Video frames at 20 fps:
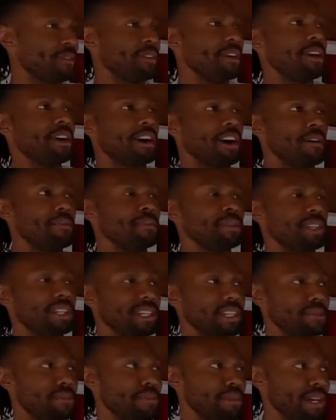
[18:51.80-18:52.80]
a very humbling
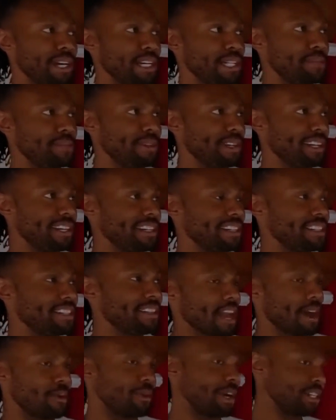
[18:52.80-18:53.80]
experience because
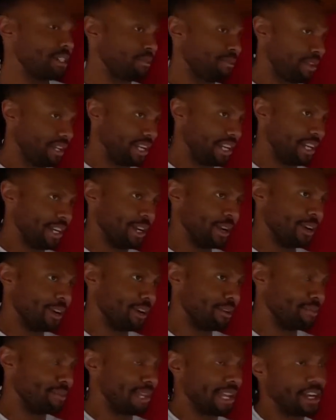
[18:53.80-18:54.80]
I'd watch a
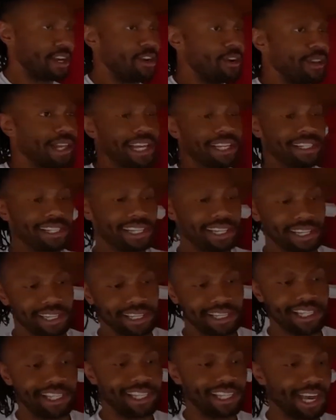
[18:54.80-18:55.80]
video and be like, oh, that's
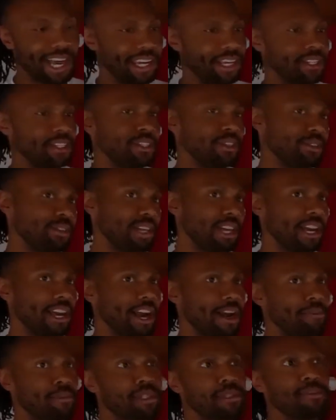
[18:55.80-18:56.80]
easy, I can do
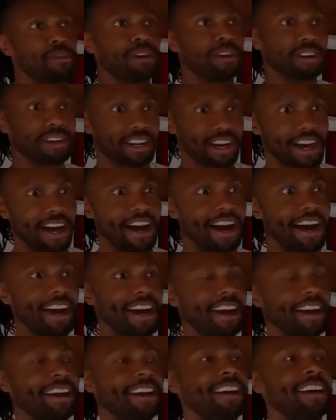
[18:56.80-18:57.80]
that, I'm a smart
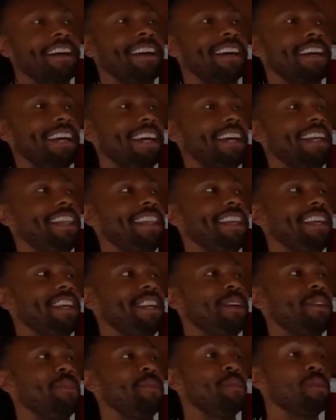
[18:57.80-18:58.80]
guy. And then
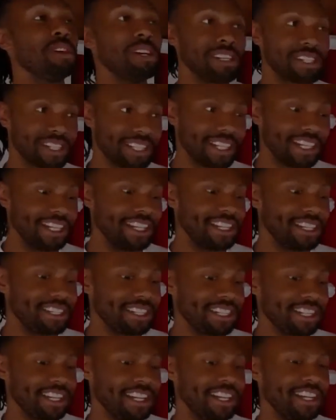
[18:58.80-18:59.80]
it wasn't
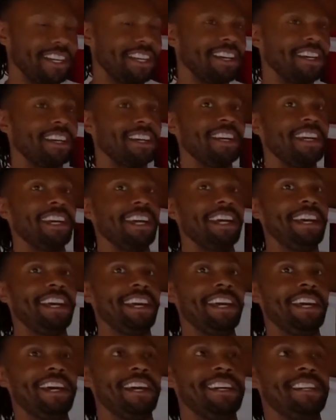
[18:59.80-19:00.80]
easy,
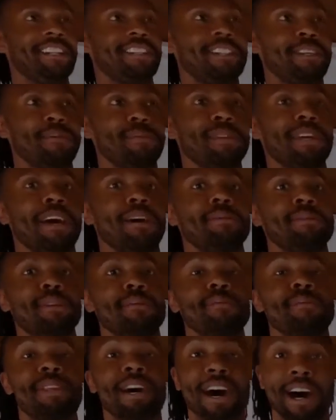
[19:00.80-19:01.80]
and sometimes
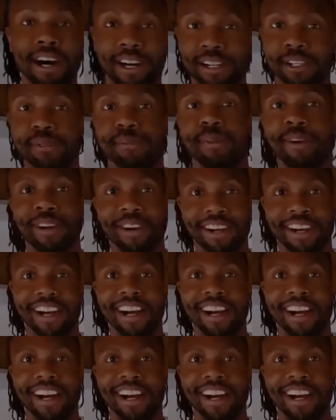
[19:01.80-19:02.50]
I'm not a smart